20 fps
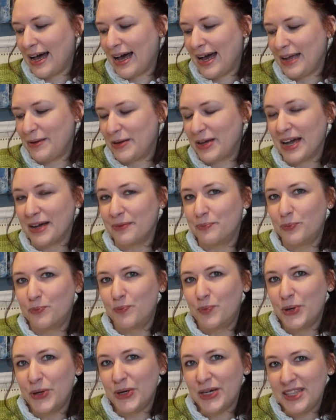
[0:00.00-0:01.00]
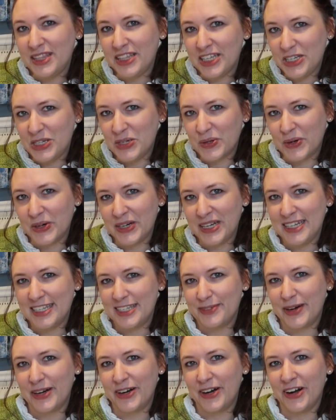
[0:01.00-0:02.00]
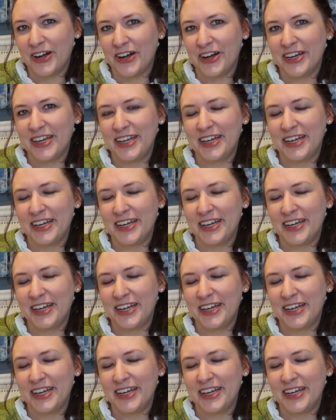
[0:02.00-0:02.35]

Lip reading: I put the Dorney sweater on